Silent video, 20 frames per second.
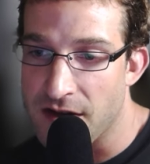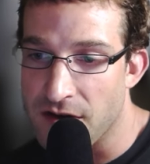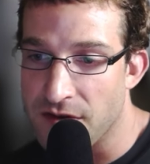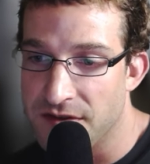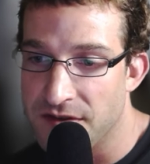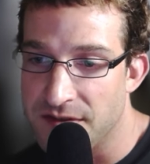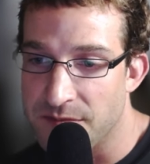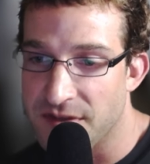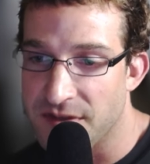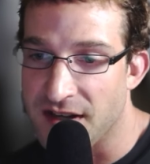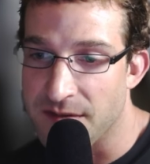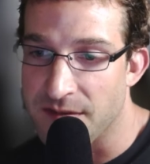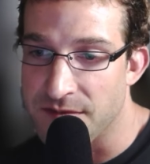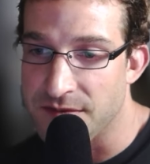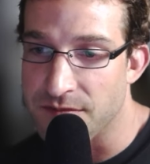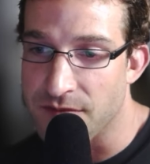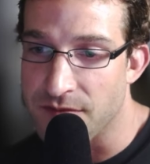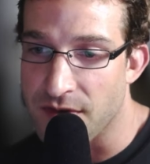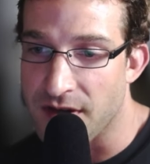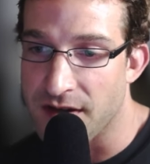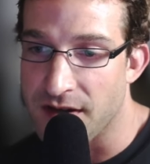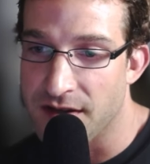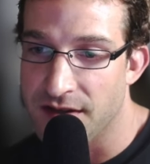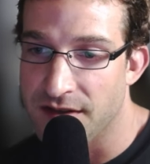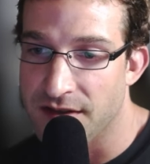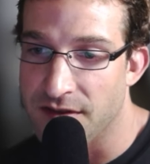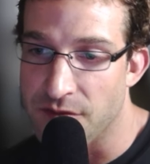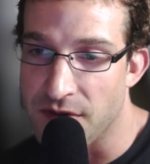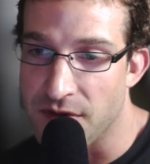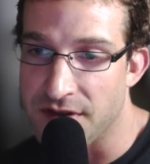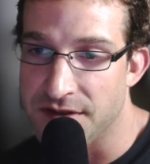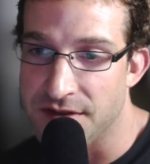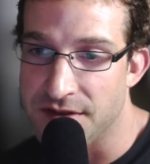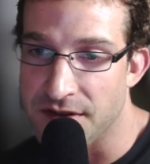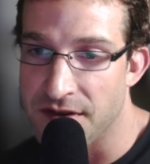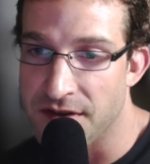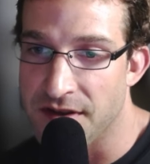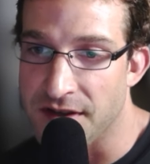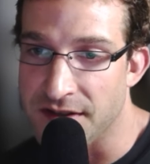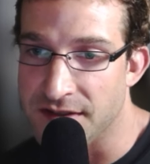sometimes want
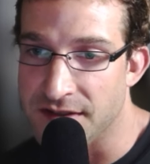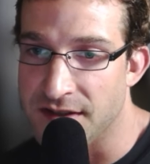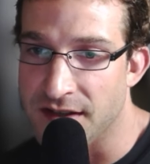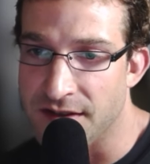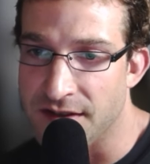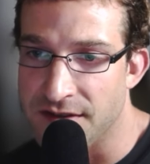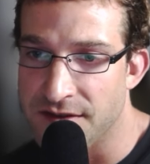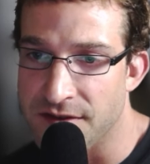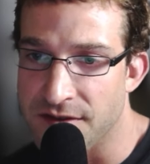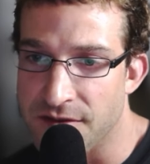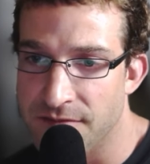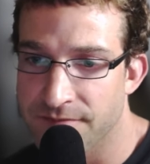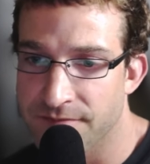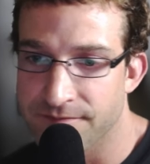certain things done. So